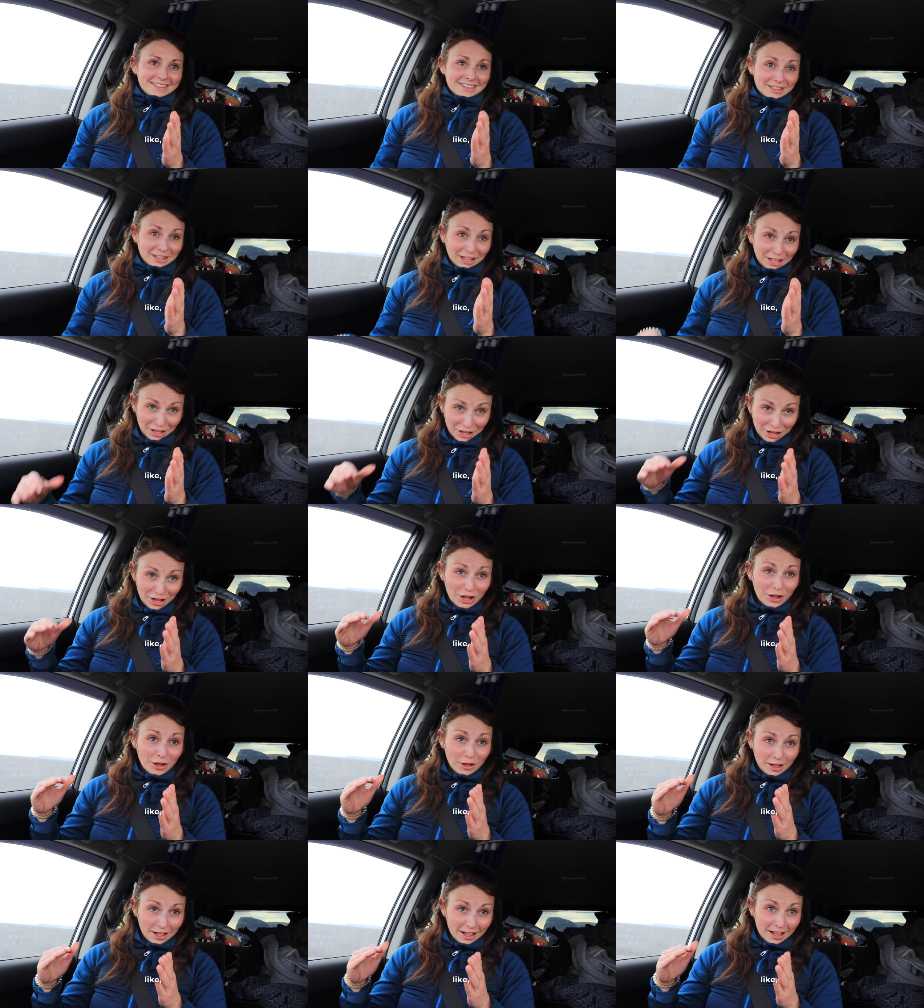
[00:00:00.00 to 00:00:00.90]
Like,
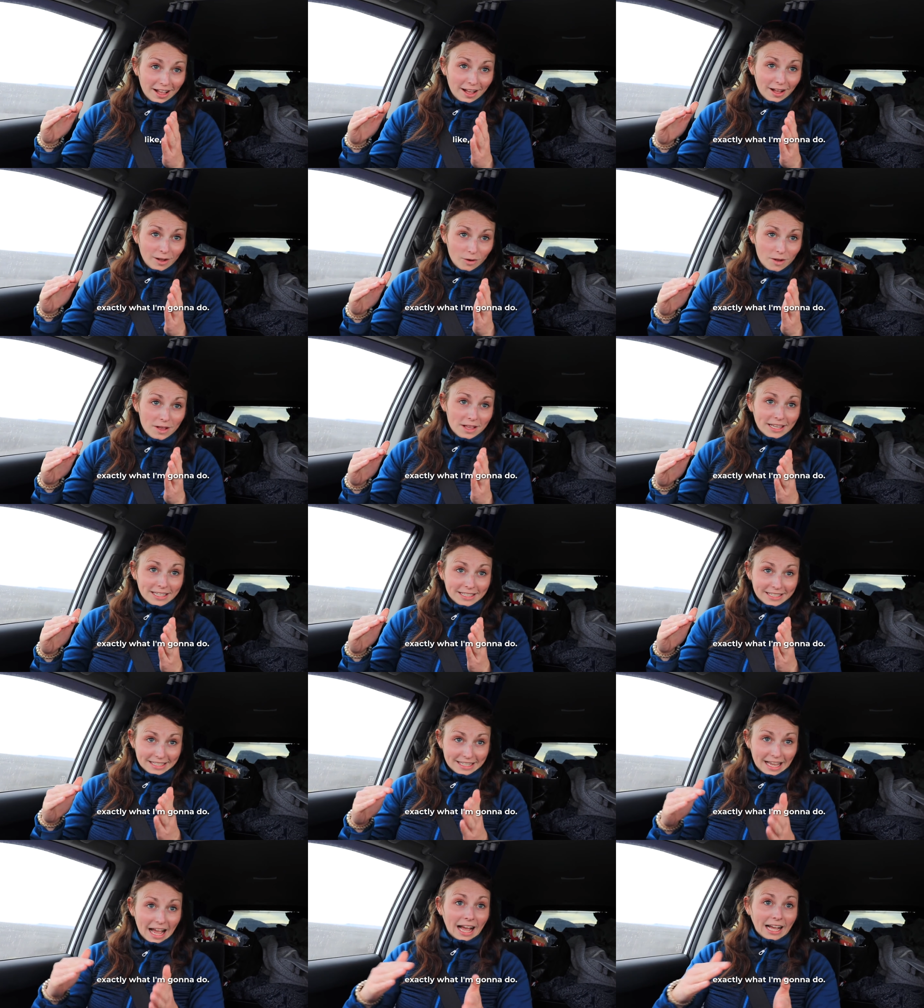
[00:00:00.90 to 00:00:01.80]

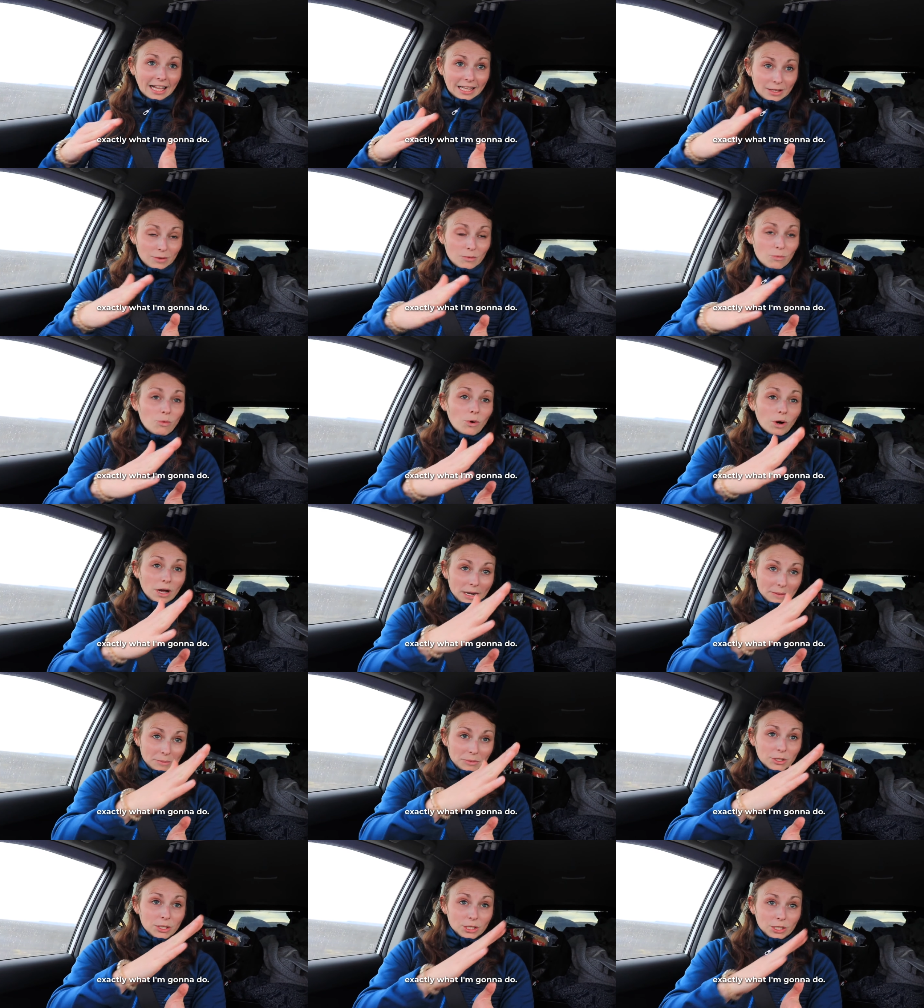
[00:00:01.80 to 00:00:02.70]
exactly what
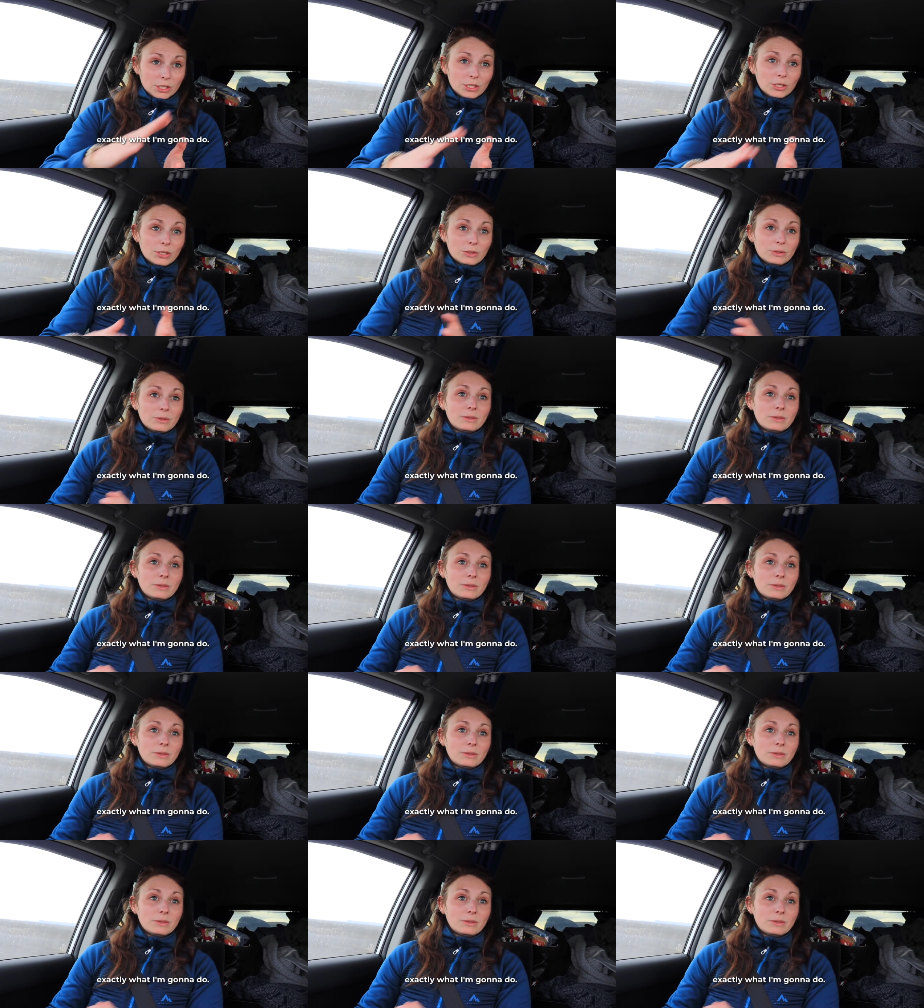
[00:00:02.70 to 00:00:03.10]
I'm gonna do.